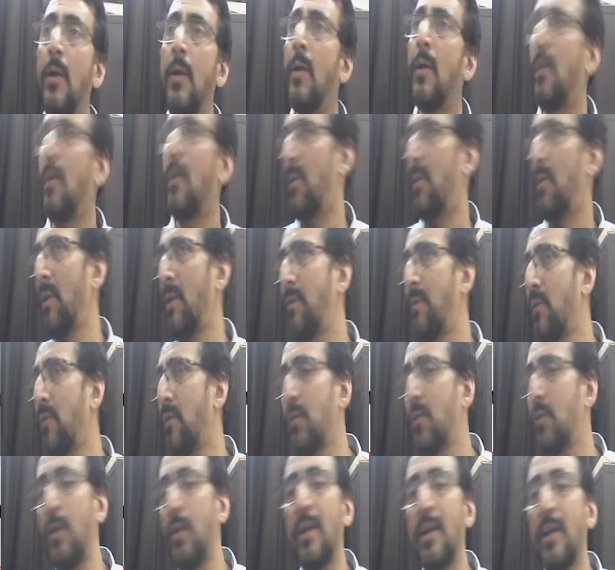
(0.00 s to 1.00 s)
Or if
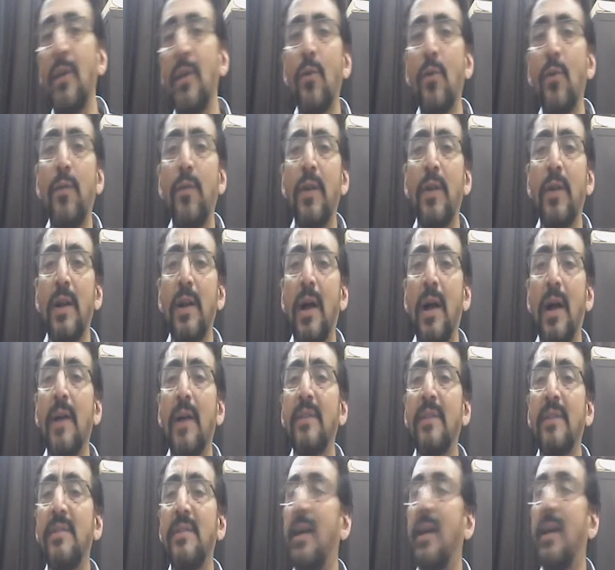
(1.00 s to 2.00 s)
you can go for
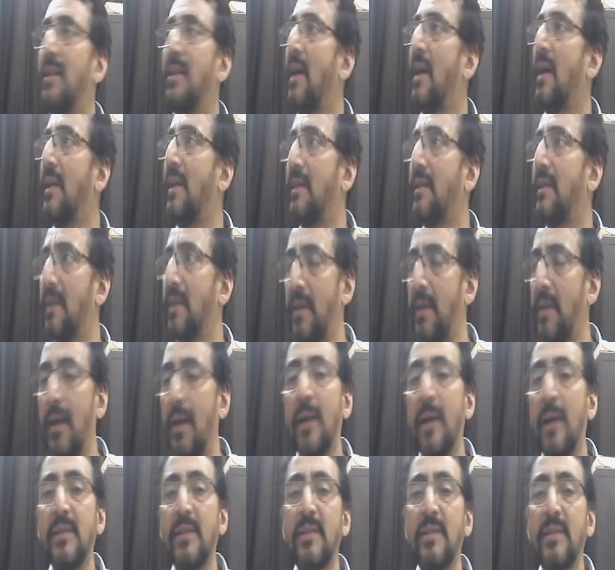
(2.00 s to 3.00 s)
Agastya Haritaki.
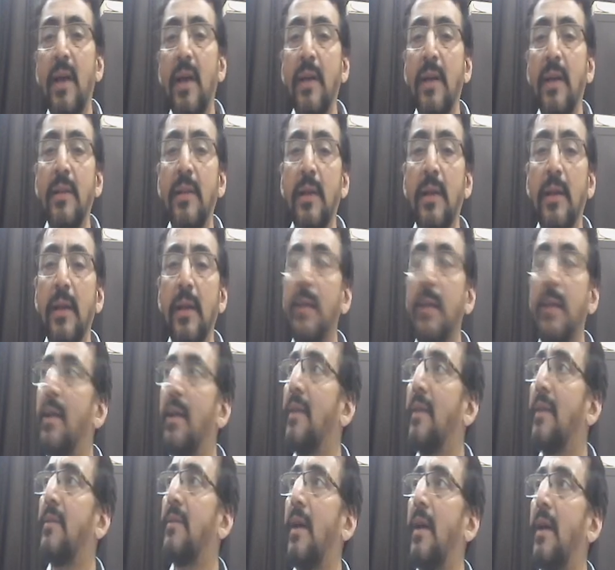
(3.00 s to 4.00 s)

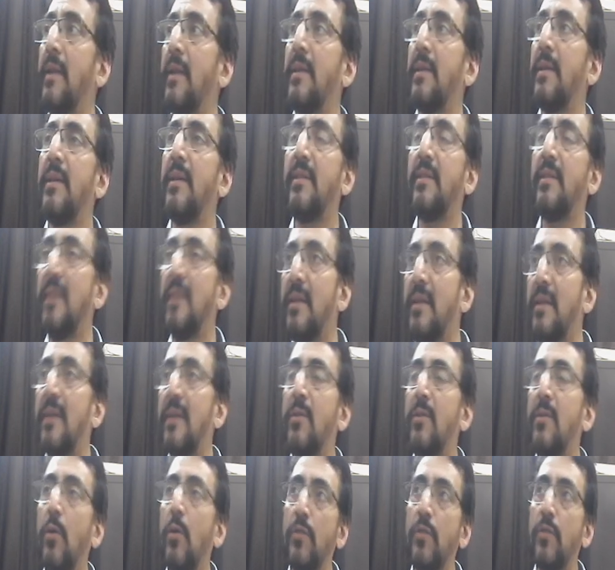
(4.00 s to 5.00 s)
That is Haritaki is there,
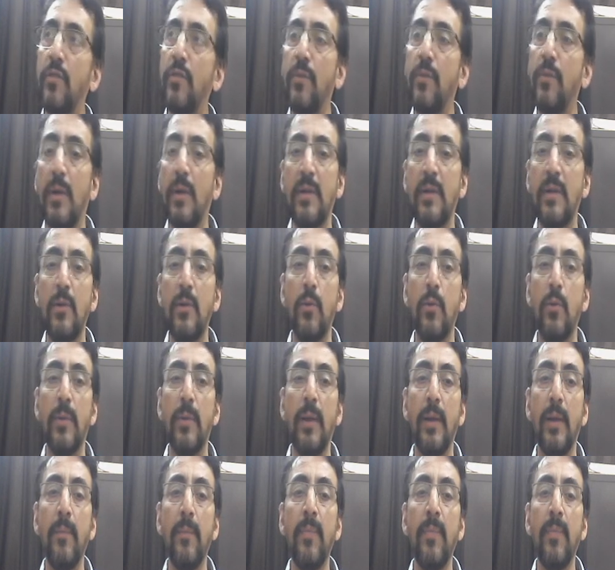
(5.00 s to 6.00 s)
that causes
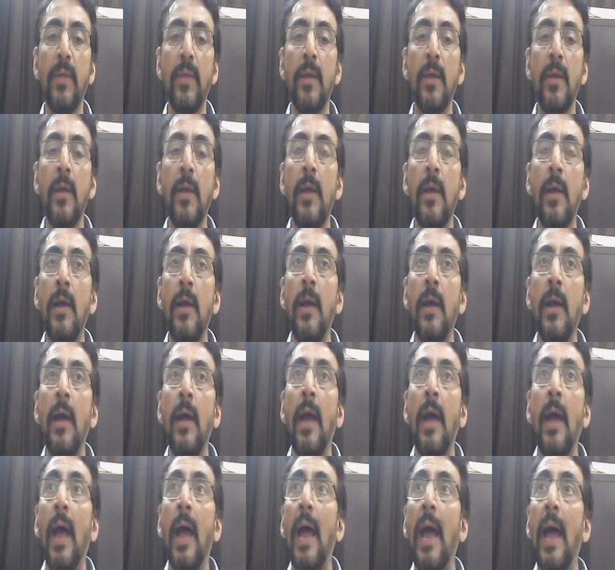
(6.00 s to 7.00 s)
Vatanulomana.
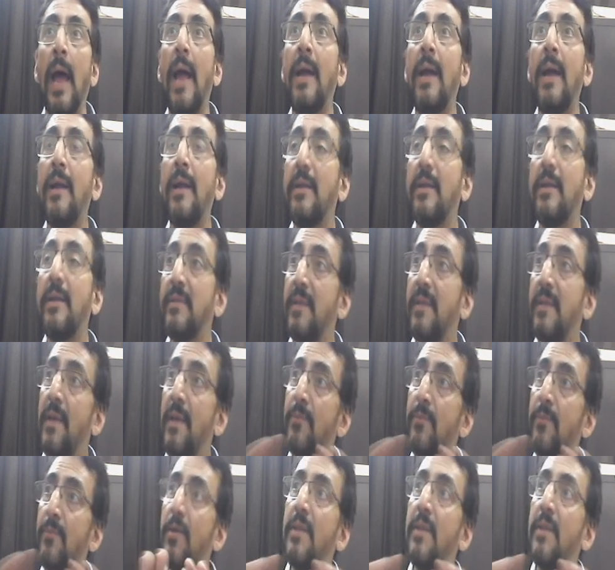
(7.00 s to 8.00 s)
And
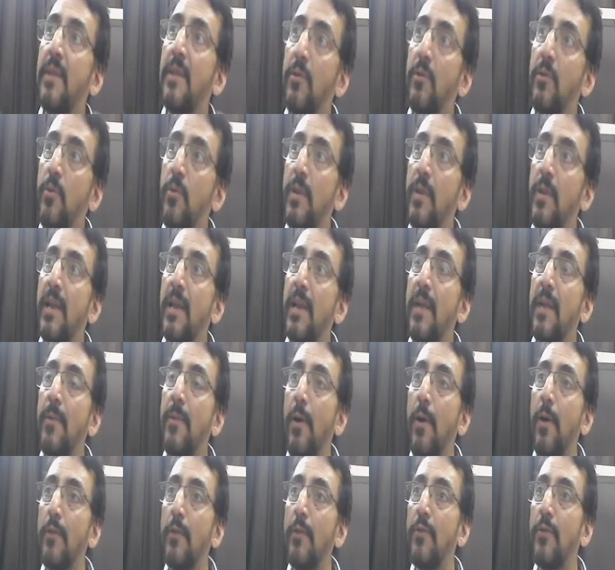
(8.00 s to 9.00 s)
same Vatanulomana can
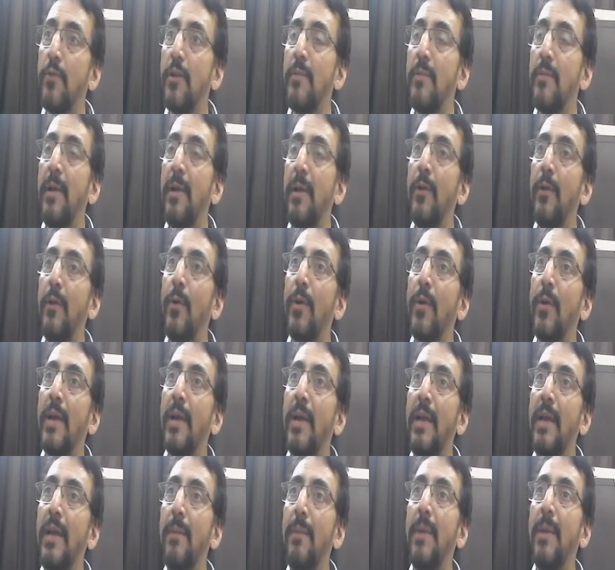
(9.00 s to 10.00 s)
be also done by
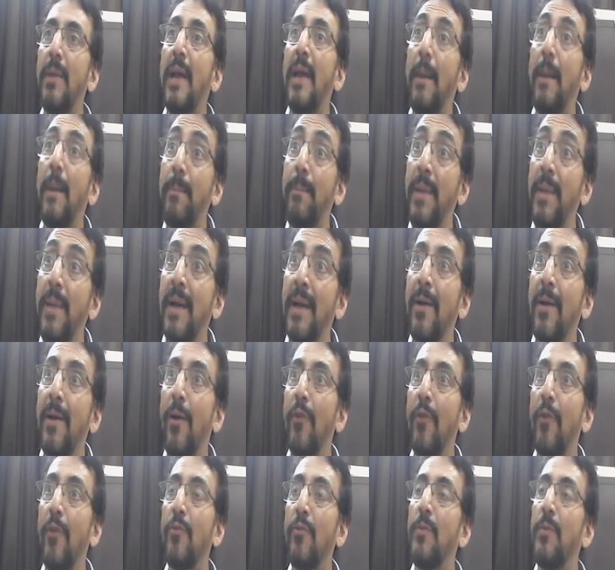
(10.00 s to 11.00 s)
locally by Abhyanga
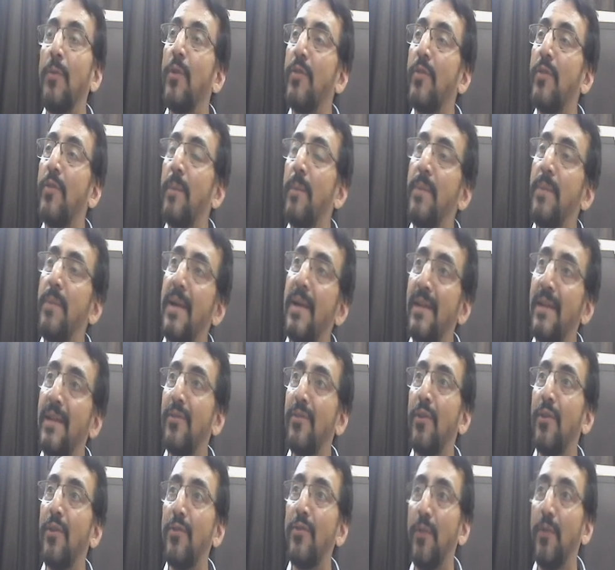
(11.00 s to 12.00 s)
also, because Abhyanga is
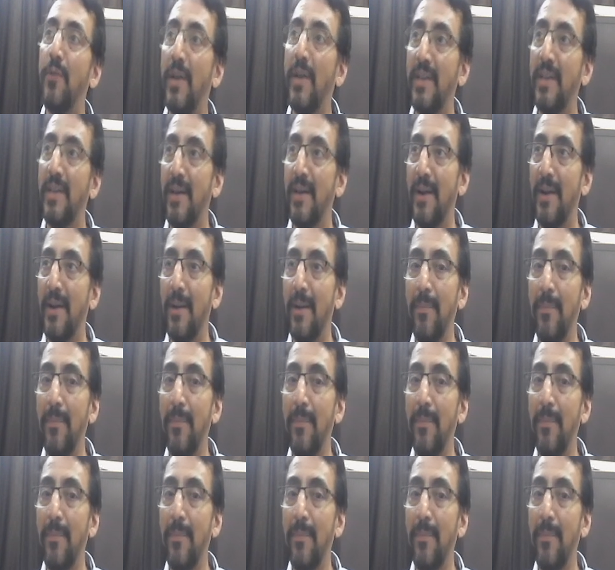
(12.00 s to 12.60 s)
also Vatahara.